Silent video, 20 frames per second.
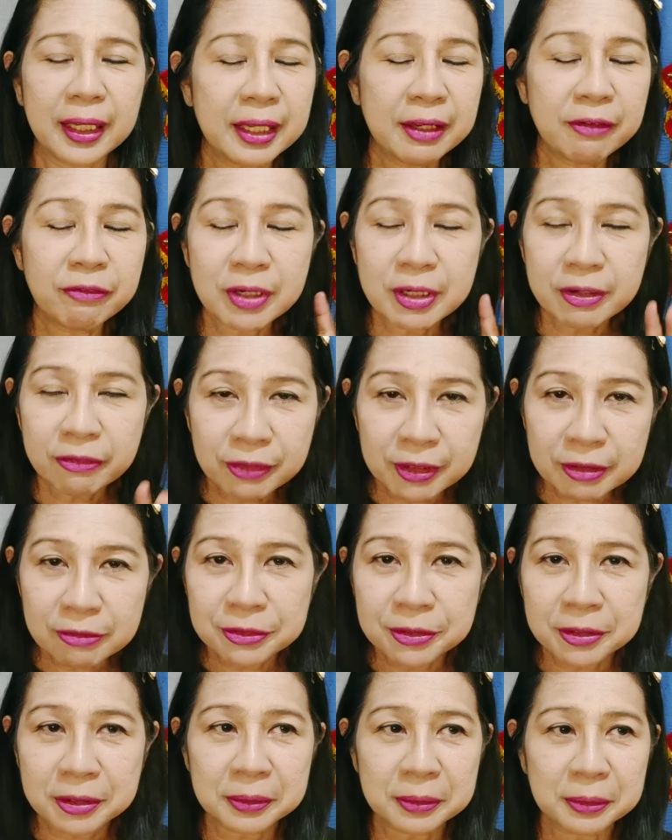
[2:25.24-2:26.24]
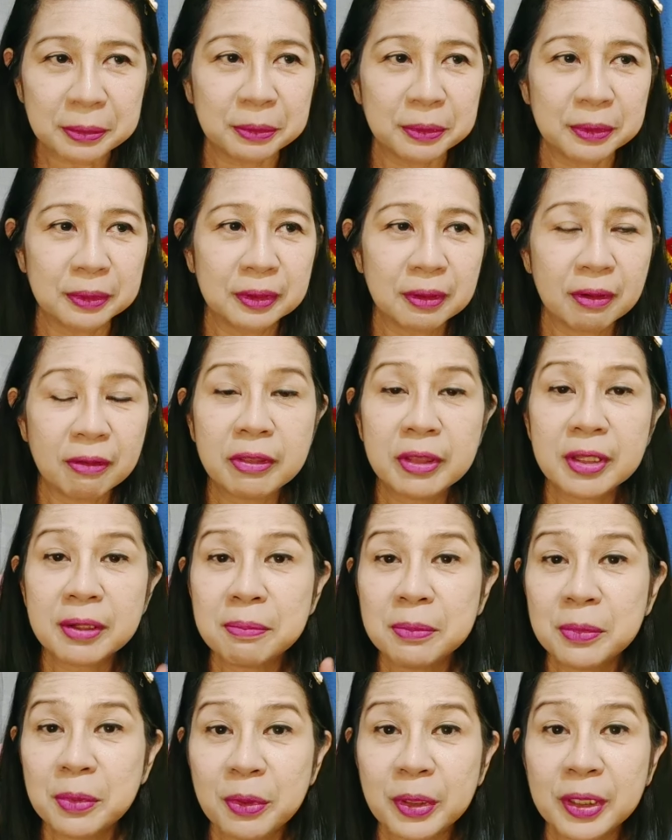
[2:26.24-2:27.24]
even if it's true,
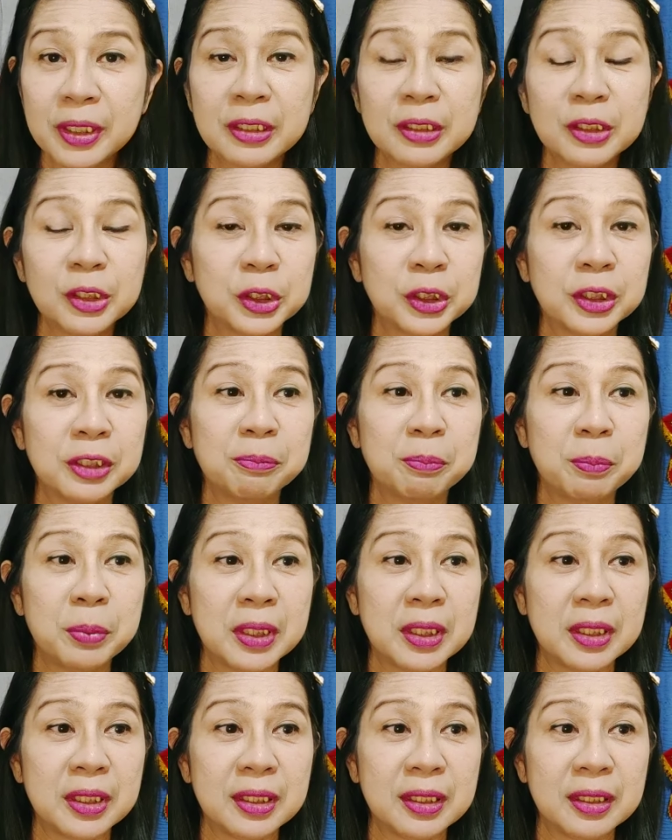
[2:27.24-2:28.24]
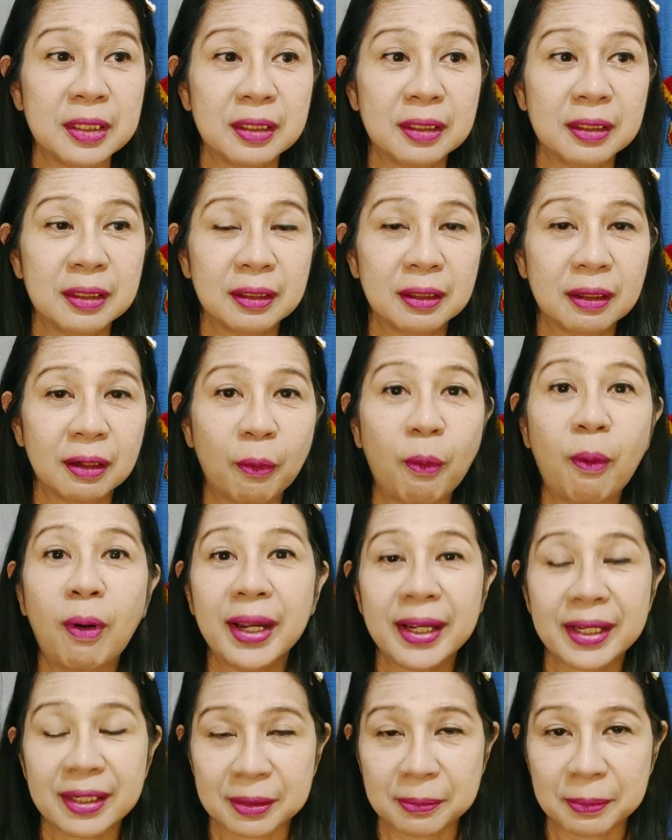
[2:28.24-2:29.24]
the more you should be
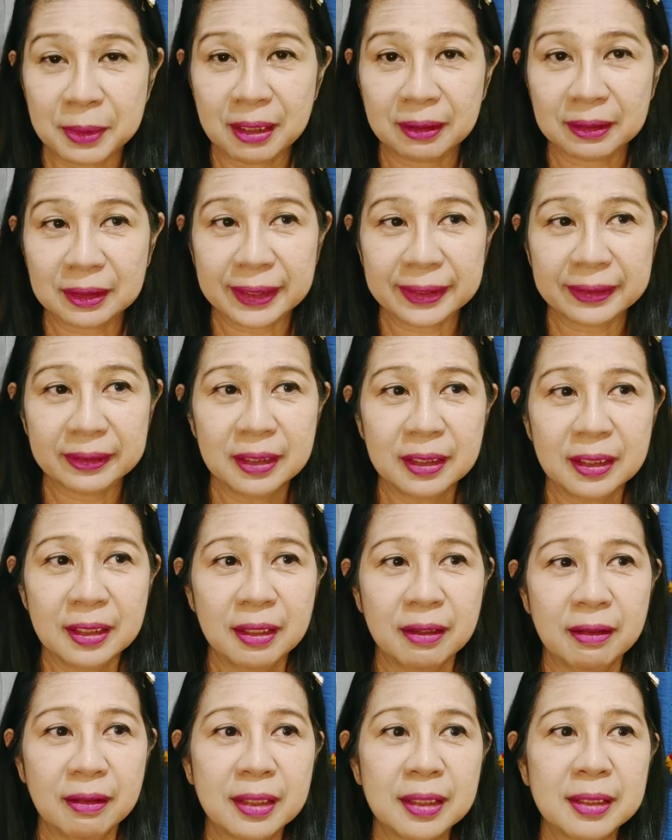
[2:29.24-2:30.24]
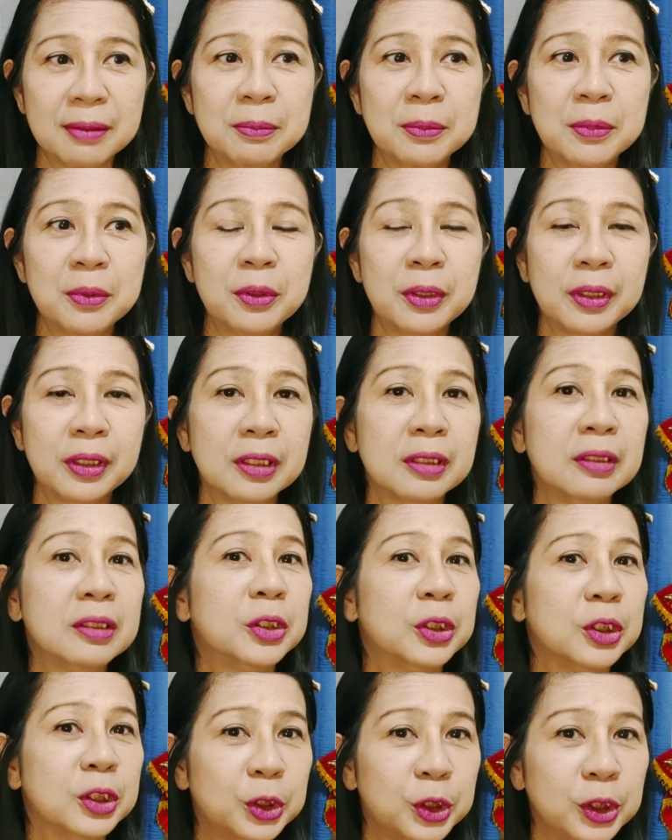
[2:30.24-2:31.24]
quiet about it, the more you
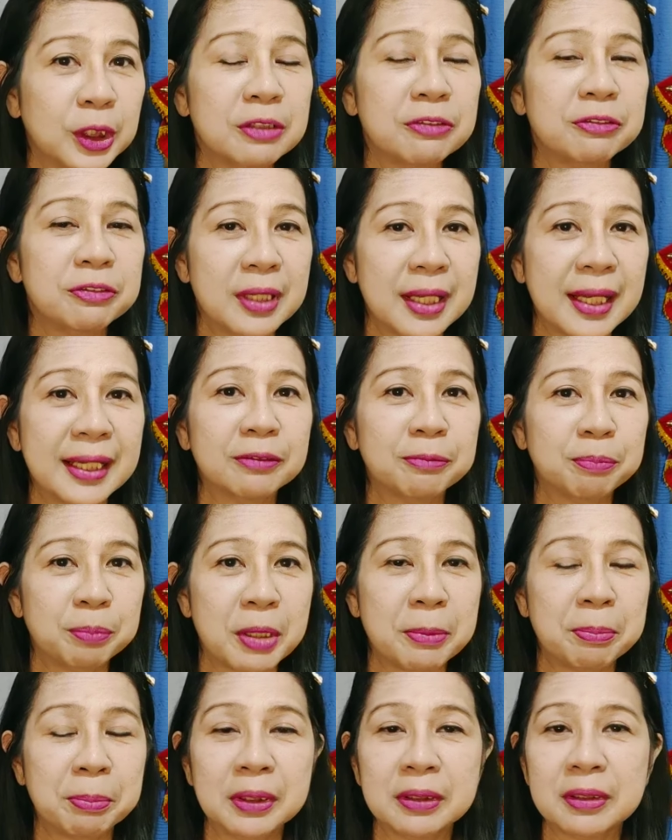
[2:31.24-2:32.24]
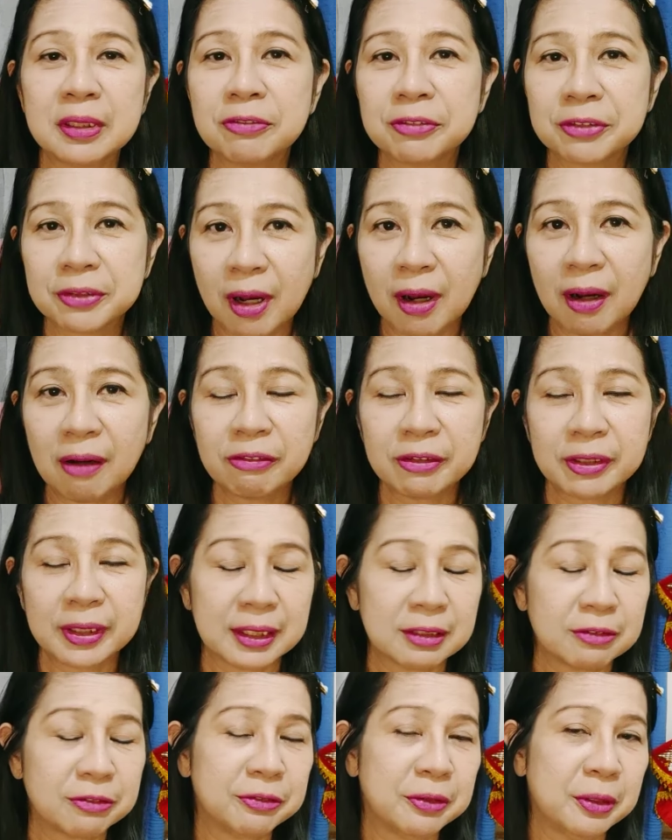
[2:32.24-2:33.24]
should just let people discover
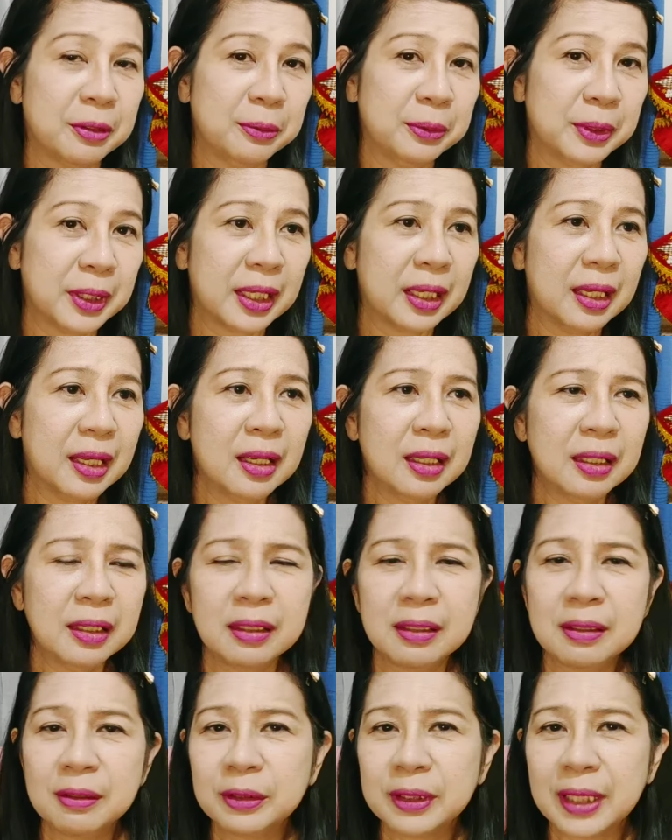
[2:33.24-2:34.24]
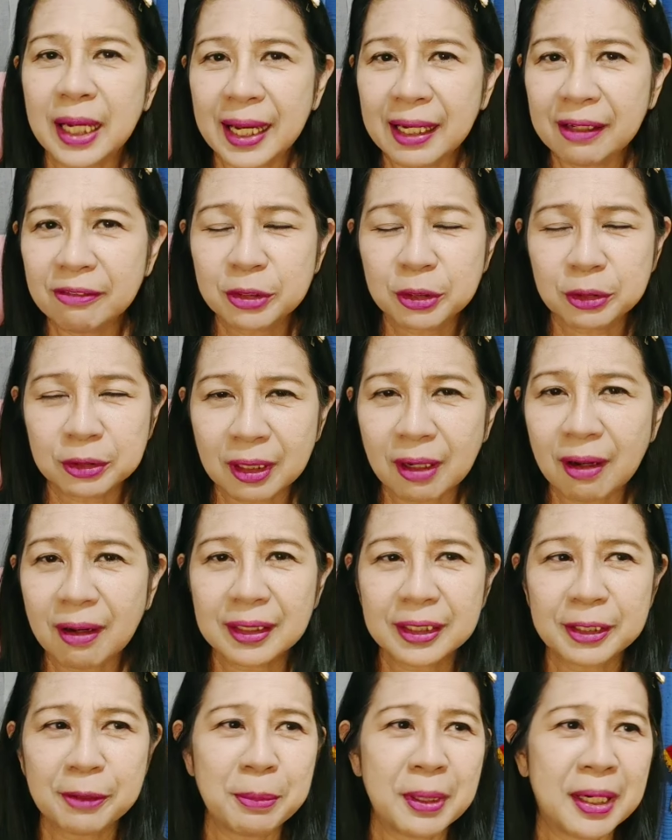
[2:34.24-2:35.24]
it slowly. You don't have to
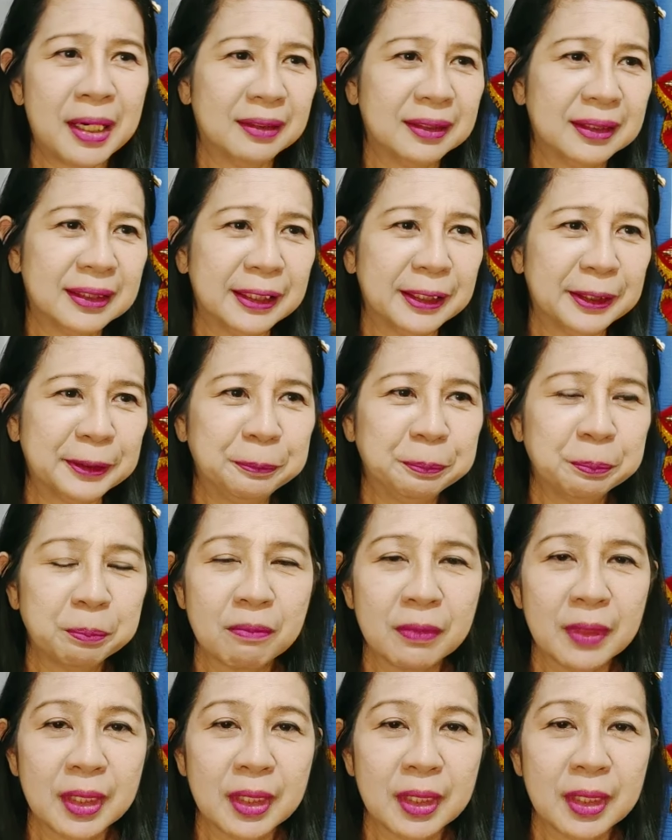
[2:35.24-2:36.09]
talk about it.